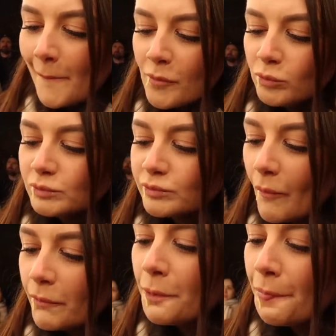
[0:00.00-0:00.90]
I'm
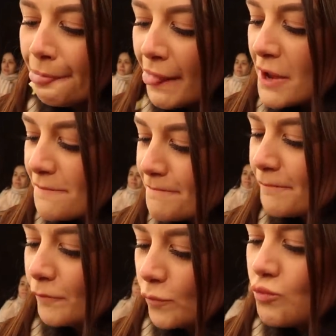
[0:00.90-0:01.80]
so jealous.
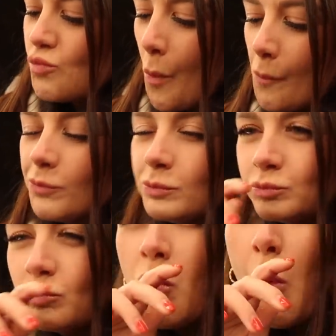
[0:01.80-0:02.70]
Wow, is that
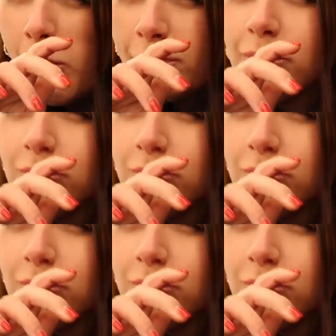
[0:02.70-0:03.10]
nice?